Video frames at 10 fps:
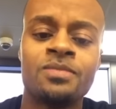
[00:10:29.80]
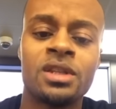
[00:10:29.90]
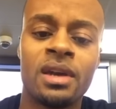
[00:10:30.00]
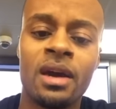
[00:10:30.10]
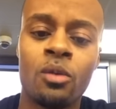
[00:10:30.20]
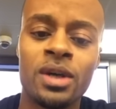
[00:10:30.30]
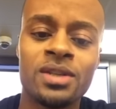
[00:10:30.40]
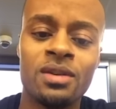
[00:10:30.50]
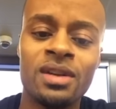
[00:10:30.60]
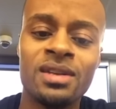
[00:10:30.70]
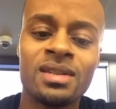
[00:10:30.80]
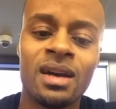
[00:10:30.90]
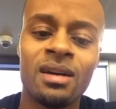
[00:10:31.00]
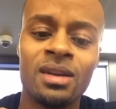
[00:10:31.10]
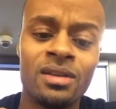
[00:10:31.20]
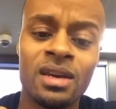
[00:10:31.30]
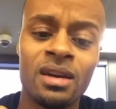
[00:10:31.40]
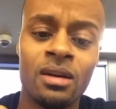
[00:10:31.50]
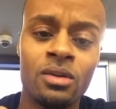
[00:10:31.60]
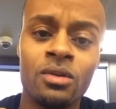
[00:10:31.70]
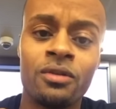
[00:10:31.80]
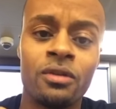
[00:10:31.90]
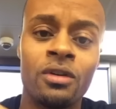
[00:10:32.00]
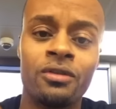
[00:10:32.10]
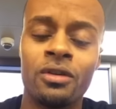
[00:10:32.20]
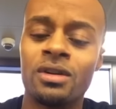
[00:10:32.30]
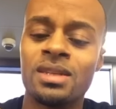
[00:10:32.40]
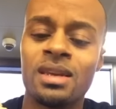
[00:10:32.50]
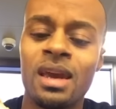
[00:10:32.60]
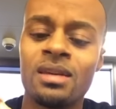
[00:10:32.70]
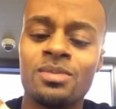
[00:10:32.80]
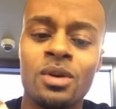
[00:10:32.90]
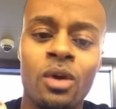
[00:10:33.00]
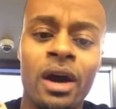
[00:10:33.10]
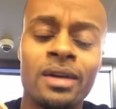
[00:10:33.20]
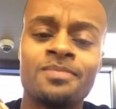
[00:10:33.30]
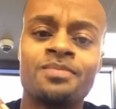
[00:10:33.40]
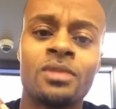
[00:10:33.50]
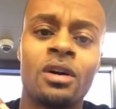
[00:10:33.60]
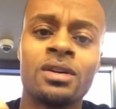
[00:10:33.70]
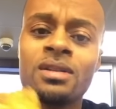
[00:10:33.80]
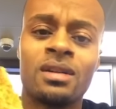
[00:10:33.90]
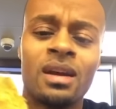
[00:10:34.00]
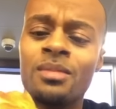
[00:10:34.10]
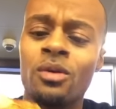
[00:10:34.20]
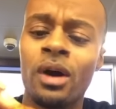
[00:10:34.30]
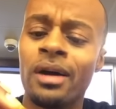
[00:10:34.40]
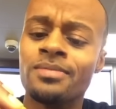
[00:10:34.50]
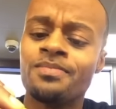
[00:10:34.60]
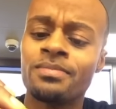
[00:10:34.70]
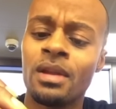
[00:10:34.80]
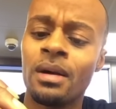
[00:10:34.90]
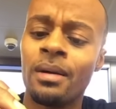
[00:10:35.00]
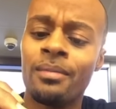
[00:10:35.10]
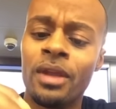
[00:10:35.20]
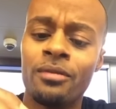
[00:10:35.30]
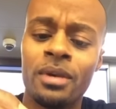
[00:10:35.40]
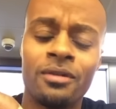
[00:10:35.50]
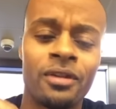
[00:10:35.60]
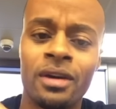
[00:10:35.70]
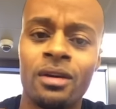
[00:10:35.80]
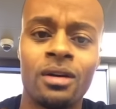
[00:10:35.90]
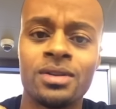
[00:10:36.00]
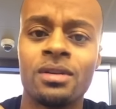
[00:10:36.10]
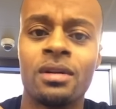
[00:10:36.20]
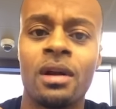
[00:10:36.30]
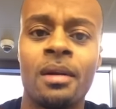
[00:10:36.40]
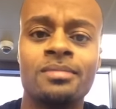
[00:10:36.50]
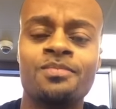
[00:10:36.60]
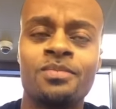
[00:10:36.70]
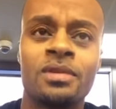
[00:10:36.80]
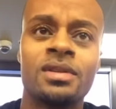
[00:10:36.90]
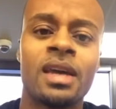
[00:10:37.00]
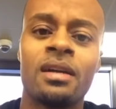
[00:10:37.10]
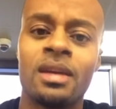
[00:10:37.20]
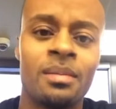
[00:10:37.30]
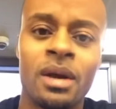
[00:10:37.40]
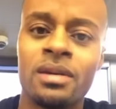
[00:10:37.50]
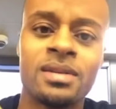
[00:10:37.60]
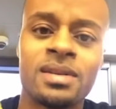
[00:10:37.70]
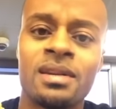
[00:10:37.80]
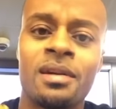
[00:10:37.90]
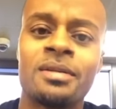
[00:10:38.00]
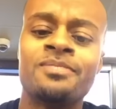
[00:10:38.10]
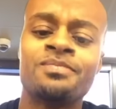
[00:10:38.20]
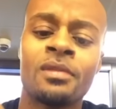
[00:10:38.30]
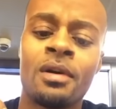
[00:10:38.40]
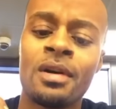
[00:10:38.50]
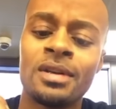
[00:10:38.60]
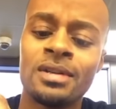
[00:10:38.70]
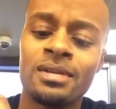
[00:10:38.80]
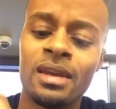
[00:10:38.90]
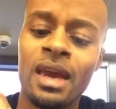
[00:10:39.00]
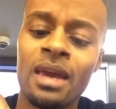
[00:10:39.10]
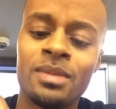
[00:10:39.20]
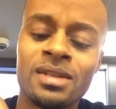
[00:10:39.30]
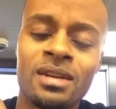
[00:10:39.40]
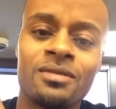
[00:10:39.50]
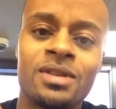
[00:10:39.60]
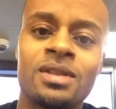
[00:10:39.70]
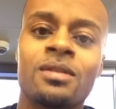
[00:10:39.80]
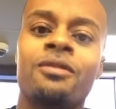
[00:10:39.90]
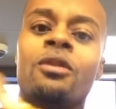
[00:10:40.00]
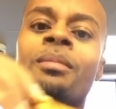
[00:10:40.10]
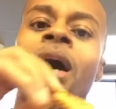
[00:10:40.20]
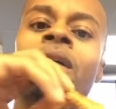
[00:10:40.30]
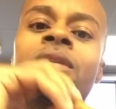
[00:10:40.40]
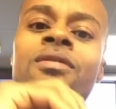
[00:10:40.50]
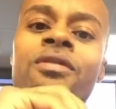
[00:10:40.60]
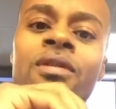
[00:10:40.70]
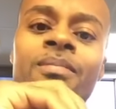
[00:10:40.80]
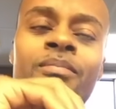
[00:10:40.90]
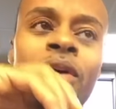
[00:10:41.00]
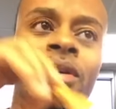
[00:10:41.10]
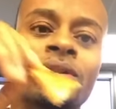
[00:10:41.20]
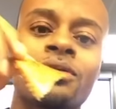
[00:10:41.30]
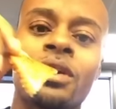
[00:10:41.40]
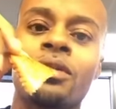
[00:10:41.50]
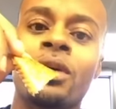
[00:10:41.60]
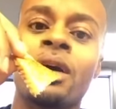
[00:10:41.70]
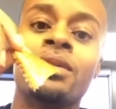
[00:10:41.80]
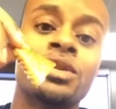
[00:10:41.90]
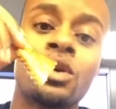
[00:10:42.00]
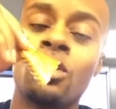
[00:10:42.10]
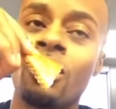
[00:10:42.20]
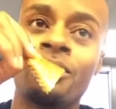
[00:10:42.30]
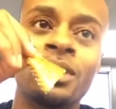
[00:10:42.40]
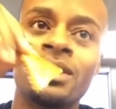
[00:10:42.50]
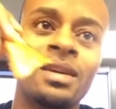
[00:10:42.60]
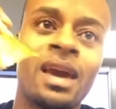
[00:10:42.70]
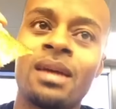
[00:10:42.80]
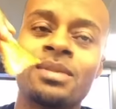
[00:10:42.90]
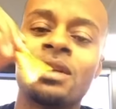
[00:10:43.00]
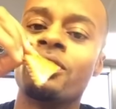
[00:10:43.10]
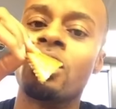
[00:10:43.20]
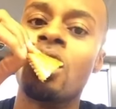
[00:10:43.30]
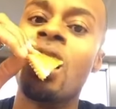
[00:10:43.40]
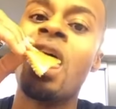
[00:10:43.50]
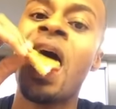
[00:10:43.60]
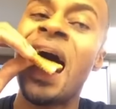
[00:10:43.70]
Tonight, West or East, I don't even care, Luke, for real, for real, because the games be whack. All Star game be whack. I've never been a fan of All Star game. Saturday better than Sunday. The game itself is just a formality for the players to run around and show off, but the game's never good.